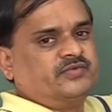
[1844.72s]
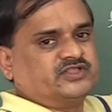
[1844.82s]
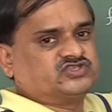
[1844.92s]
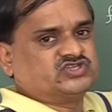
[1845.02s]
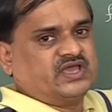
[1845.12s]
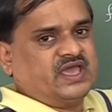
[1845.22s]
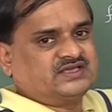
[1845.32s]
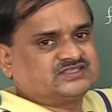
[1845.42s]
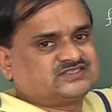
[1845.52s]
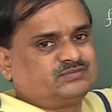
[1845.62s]
which
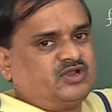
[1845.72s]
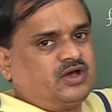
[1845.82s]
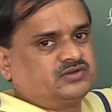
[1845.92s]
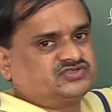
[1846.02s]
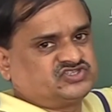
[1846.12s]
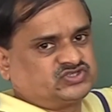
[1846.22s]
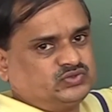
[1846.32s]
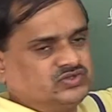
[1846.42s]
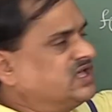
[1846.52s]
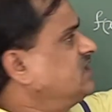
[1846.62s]
x belongs
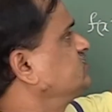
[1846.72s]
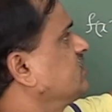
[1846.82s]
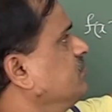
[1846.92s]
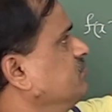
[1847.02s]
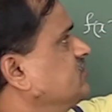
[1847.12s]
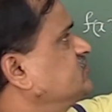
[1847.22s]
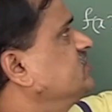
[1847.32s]
to natural numbers,